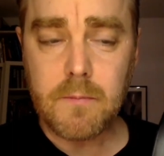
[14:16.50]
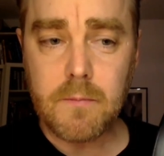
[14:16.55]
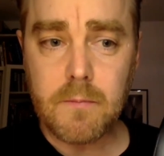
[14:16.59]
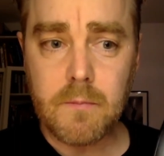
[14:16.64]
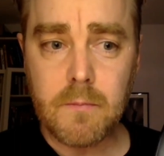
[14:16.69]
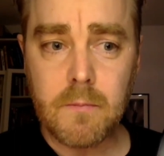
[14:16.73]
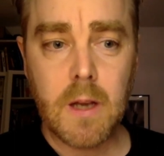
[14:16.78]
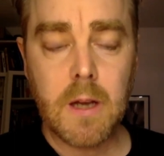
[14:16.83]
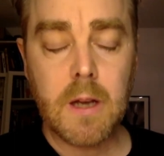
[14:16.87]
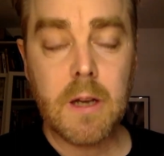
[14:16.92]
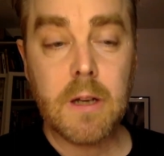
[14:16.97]

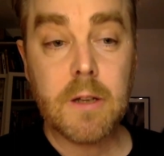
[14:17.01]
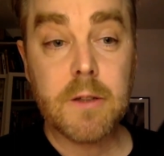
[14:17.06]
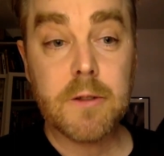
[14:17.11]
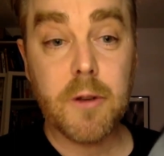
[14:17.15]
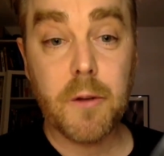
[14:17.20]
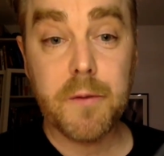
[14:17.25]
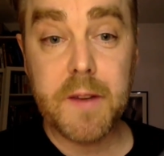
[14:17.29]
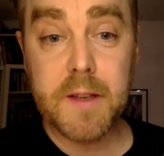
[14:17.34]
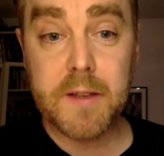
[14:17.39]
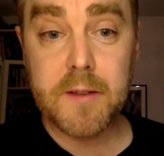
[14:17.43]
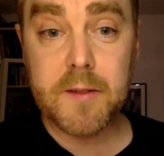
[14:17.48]
Oh.
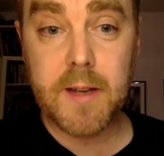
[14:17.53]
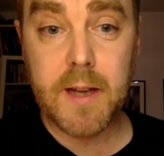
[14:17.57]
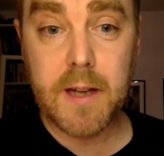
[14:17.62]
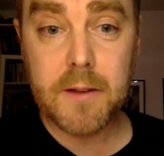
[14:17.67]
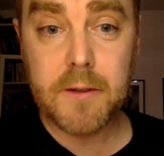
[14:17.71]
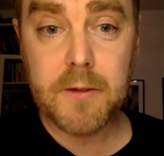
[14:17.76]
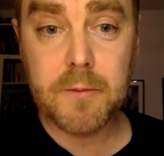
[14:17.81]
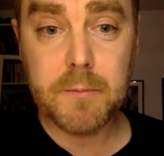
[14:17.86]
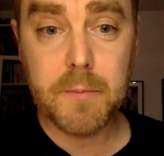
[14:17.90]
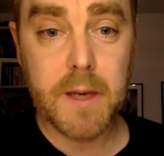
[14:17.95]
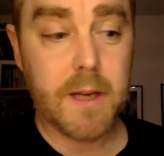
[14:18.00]
So this
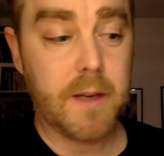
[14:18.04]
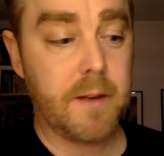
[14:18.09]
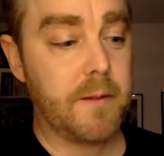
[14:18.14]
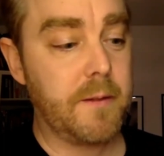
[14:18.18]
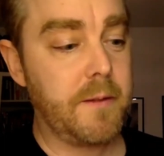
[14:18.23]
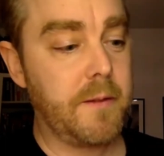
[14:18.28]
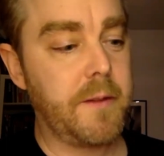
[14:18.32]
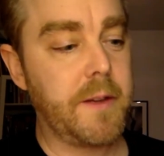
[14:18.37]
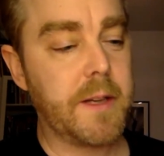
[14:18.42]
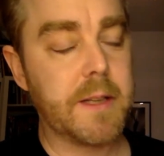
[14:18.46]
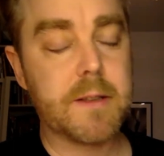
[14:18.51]
tells me
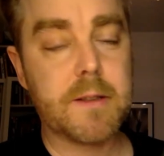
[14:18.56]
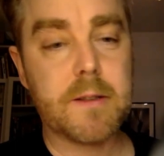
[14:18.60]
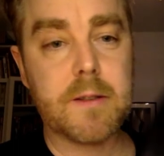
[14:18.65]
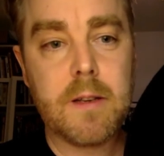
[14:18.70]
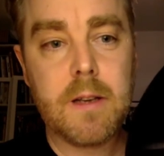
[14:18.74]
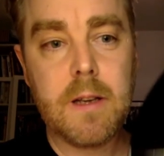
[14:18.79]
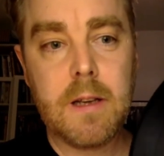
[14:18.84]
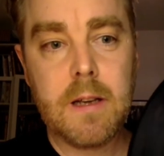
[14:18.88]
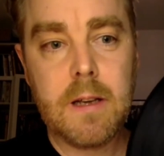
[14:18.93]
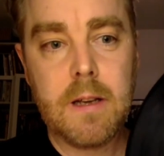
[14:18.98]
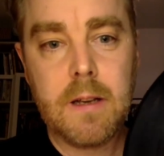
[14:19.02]
that
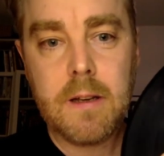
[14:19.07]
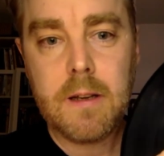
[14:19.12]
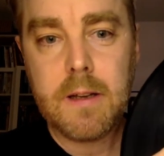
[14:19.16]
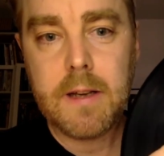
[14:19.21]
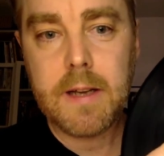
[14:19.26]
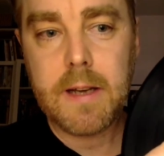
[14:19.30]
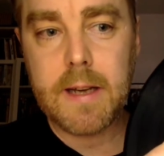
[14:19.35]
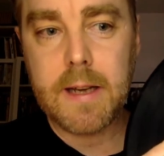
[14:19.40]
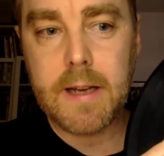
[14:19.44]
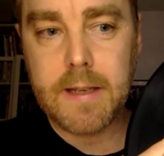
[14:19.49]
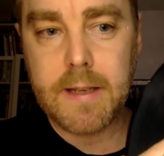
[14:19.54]

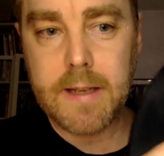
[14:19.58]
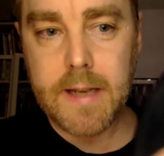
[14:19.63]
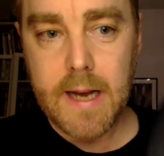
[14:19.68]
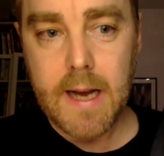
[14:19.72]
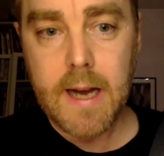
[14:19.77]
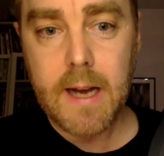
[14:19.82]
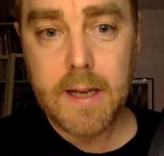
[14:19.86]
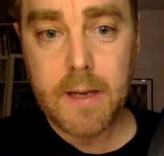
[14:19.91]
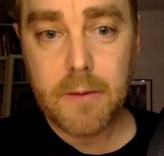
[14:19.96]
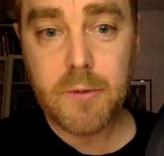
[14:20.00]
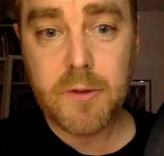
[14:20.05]

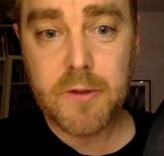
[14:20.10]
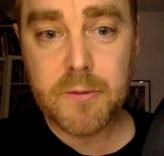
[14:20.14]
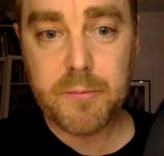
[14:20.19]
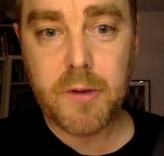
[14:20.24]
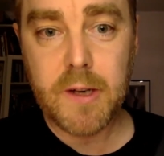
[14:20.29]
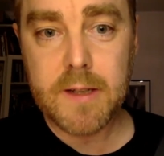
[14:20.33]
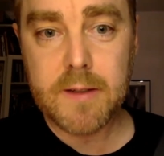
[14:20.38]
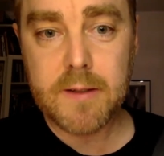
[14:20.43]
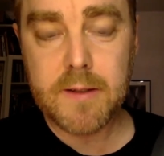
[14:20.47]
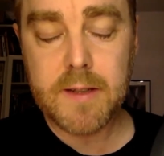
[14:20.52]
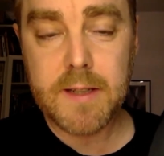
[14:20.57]
it was
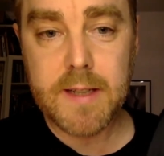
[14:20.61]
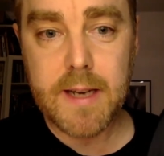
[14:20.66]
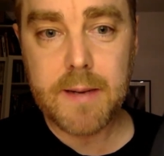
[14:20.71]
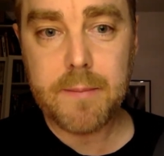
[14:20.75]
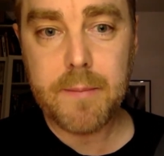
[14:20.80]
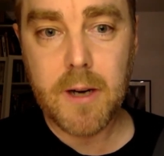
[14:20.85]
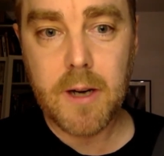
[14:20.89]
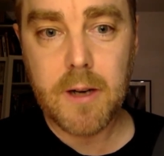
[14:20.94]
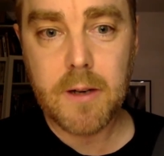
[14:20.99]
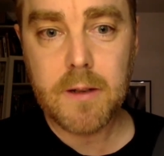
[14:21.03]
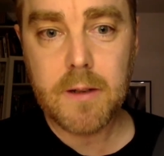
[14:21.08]
pressed in
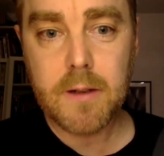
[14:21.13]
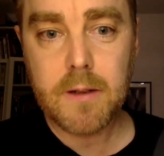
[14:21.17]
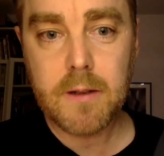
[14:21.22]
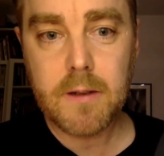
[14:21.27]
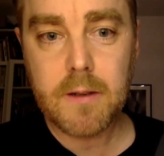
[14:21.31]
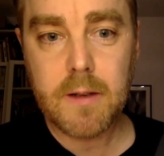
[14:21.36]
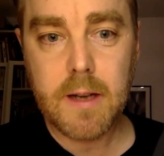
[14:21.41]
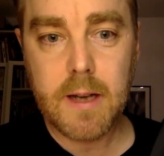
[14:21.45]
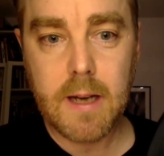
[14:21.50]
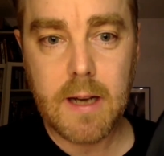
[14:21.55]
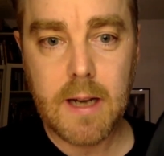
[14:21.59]
Denmark,
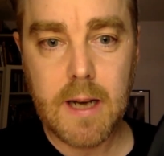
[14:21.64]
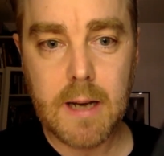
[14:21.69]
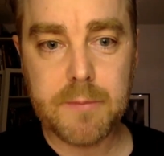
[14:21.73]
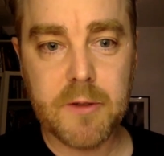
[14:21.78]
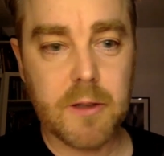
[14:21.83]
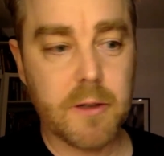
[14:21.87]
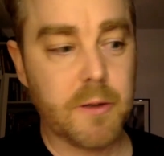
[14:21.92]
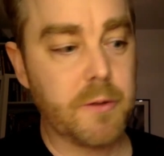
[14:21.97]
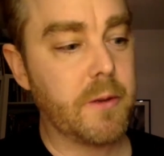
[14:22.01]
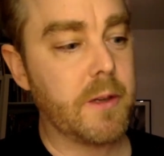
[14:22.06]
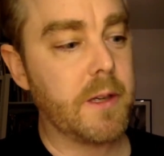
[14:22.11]

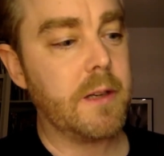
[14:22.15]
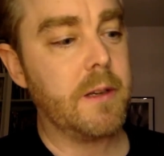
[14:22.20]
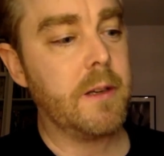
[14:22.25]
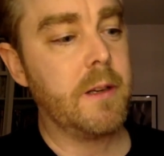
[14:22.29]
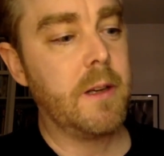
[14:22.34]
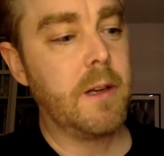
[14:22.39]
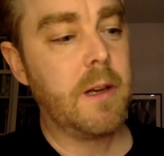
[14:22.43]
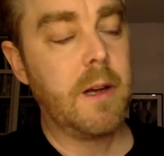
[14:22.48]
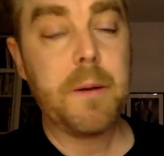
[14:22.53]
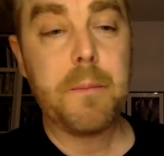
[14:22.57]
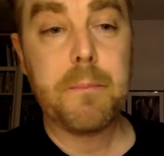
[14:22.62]
absolutely,
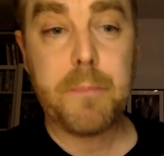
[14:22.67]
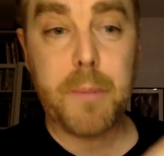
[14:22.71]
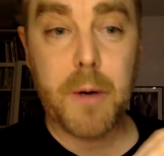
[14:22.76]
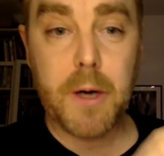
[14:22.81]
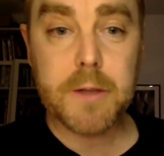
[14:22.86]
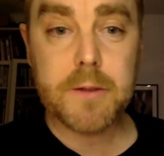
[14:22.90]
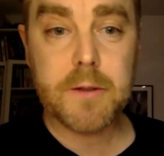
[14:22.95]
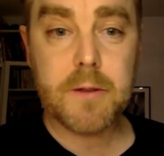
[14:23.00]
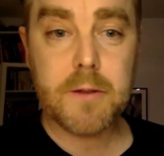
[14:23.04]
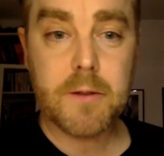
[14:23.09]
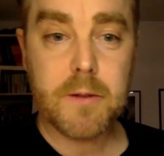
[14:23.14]

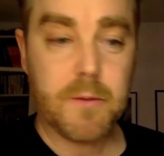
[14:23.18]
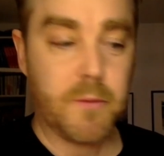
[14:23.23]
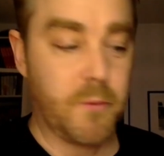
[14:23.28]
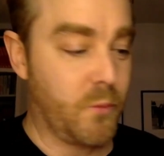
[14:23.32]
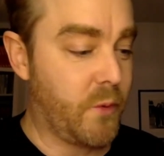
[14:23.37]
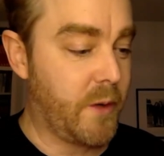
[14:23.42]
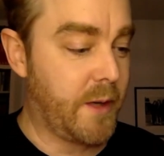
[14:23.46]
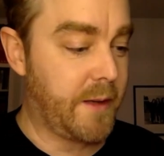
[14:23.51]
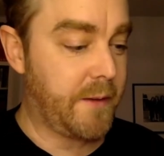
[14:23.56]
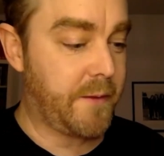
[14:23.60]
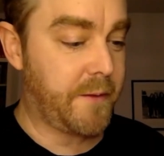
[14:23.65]
but
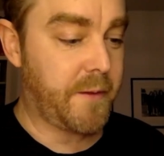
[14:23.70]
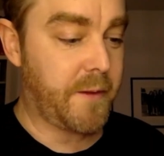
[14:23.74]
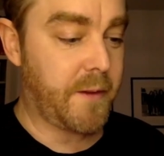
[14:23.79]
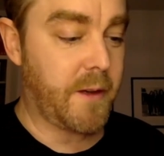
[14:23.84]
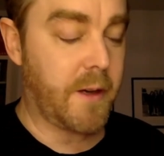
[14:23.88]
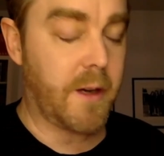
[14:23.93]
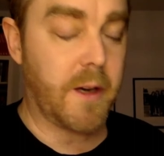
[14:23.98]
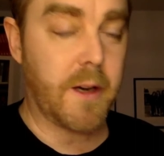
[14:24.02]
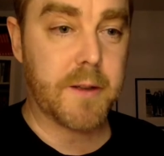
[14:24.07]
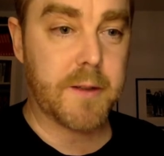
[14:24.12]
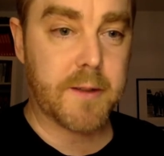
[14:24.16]
with
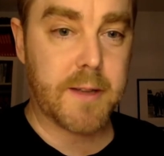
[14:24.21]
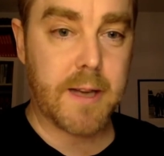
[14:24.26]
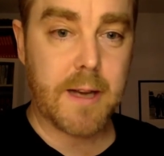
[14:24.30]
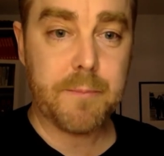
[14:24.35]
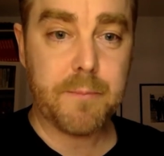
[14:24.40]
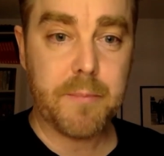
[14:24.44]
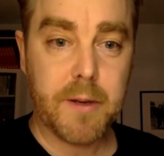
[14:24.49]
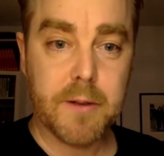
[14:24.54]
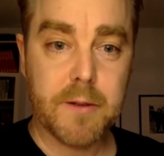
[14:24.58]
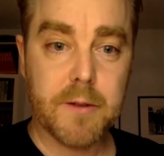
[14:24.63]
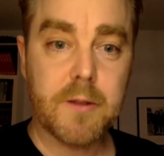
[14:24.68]

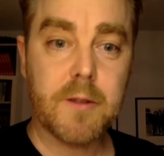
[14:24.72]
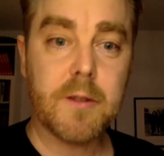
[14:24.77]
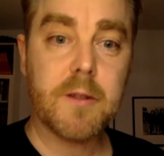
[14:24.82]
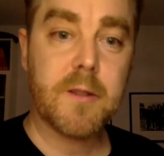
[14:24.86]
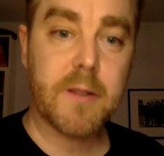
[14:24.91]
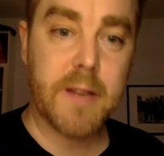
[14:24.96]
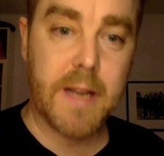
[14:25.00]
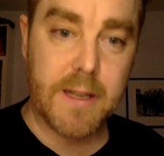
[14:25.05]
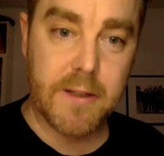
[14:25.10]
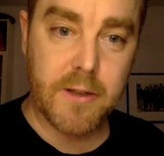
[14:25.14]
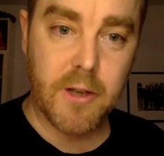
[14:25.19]
stampers
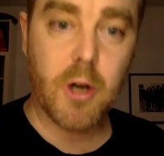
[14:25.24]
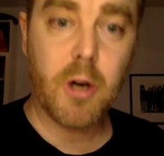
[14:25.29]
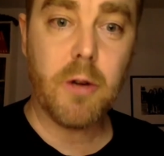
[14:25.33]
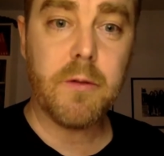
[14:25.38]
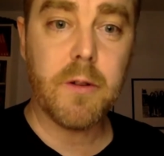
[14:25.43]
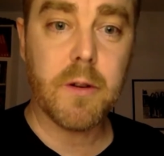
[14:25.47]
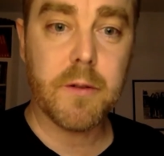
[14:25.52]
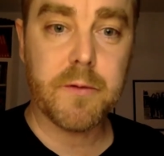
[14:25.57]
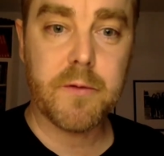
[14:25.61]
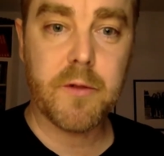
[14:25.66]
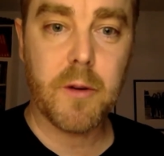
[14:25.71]
sent
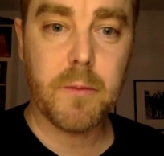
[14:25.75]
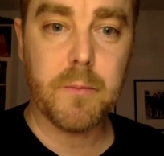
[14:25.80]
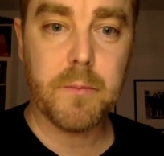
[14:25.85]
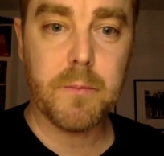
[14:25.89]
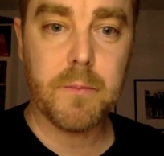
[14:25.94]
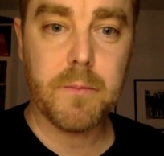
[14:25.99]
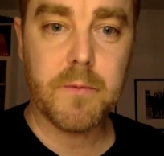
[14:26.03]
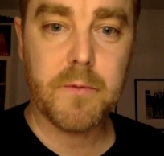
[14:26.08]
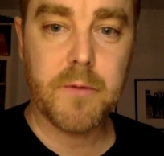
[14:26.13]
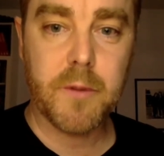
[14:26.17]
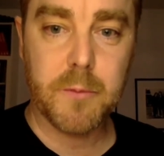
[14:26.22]
over
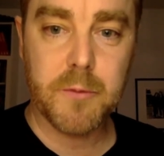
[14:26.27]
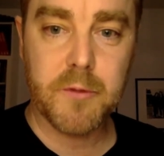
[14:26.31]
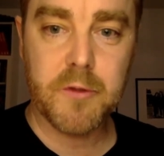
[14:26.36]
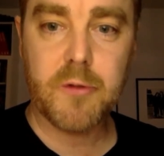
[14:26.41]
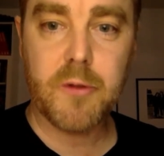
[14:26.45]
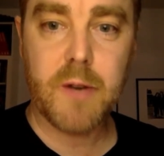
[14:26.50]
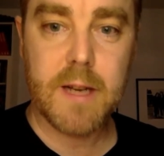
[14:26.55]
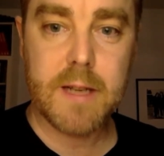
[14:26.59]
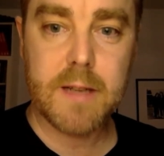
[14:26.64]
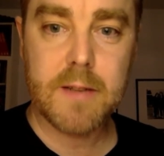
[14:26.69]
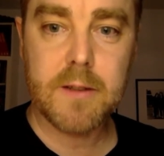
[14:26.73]
from
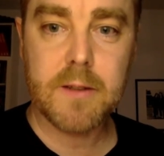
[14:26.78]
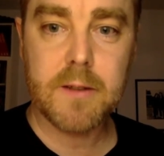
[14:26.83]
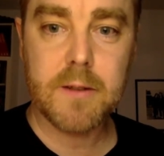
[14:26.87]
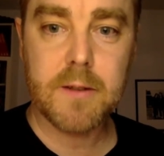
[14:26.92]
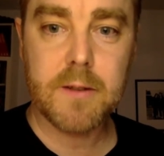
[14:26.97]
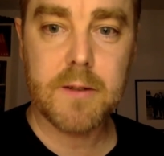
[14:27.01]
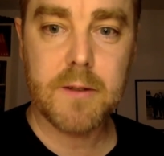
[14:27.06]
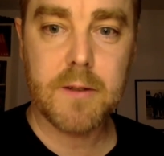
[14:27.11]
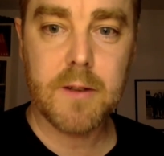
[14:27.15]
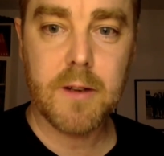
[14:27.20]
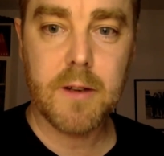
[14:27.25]

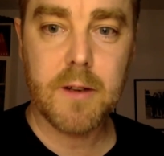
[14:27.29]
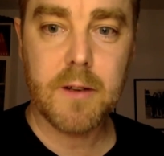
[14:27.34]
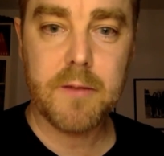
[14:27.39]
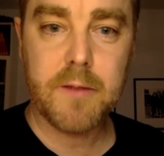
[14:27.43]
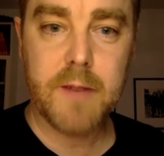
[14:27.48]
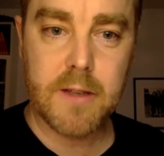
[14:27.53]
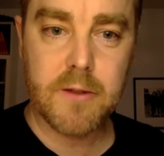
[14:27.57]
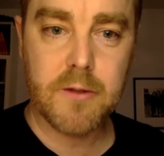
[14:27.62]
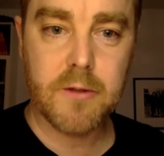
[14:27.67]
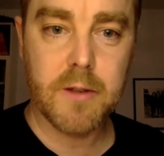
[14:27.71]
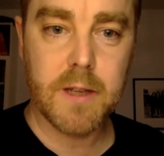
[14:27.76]
Scranton's
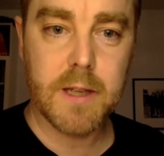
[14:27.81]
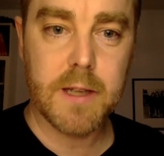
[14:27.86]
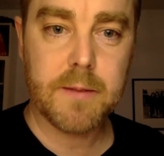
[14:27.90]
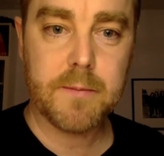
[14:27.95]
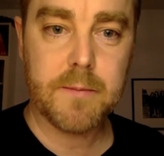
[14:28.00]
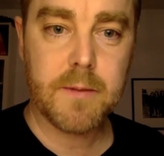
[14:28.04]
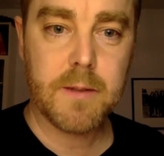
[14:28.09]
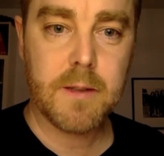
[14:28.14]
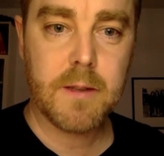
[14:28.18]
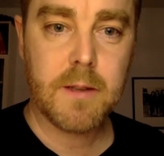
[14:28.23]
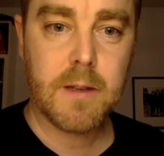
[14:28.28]
factory.
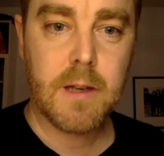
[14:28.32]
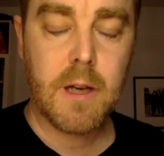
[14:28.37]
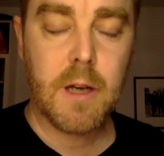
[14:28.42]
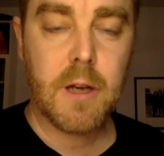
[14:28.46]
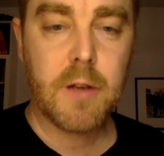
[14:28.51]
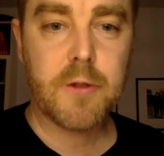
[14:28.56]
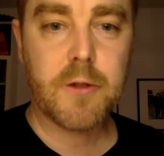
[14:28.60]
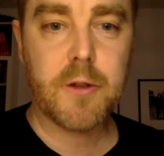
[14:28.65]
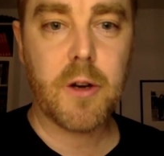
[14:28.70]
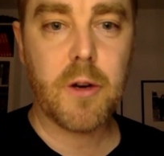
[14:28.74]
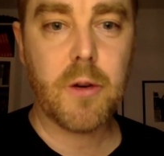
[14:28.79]

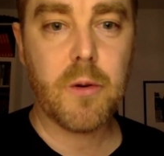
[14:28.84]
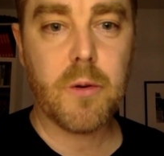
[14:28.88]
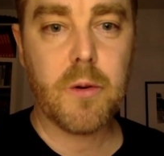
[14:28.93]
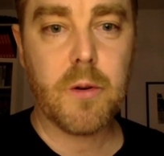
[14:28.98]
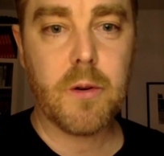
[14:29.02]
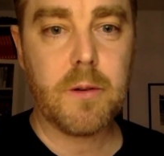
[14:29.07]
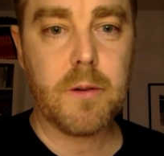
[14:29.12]
So